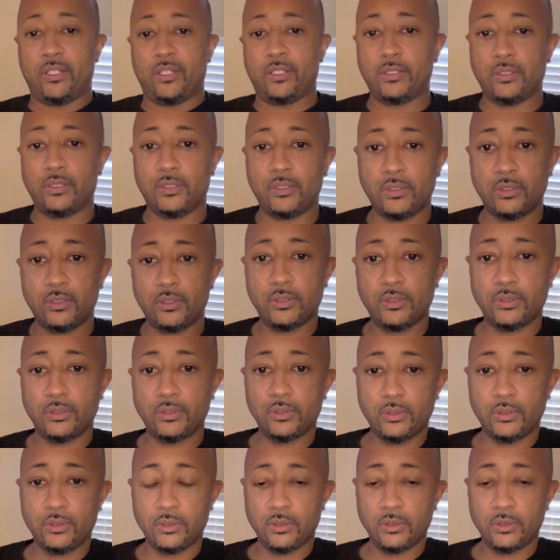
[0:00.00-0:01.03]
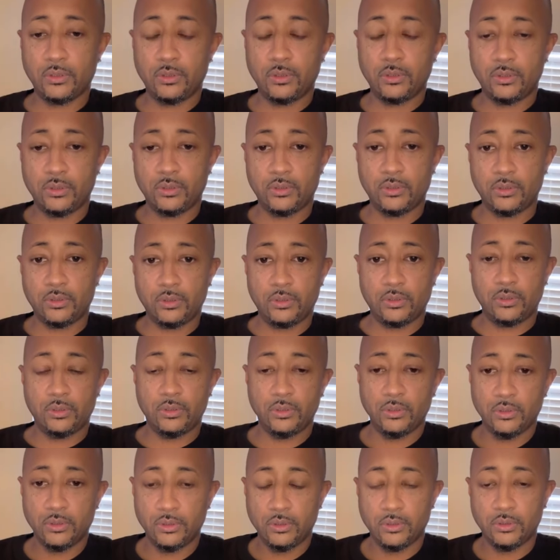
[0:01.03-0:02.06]

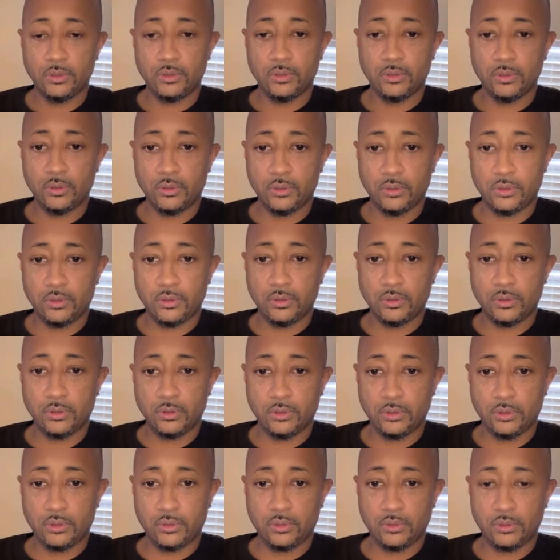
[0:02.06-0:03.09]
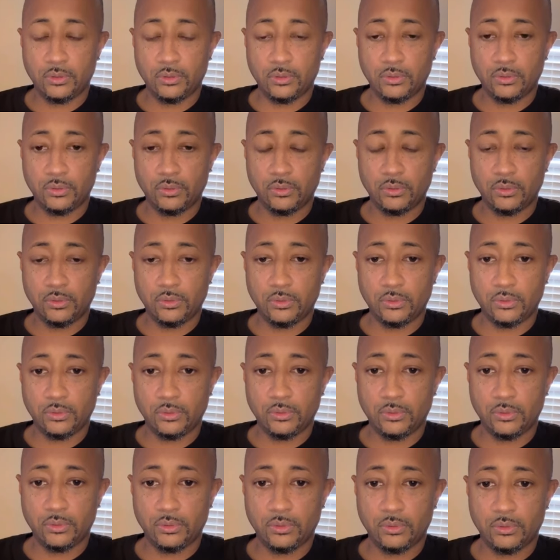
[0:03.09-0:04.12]

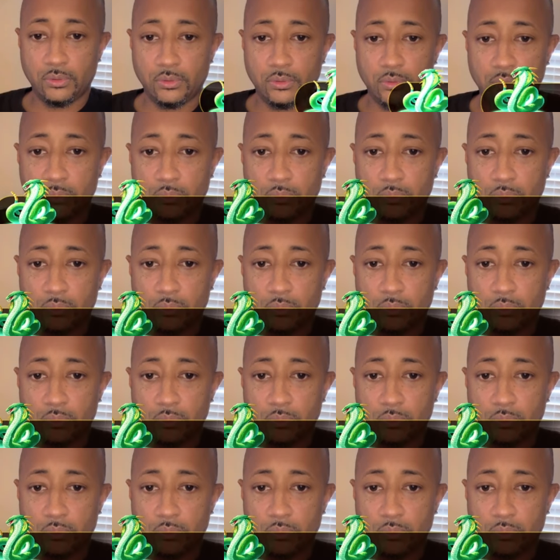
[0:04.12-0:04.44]
(no one is talking)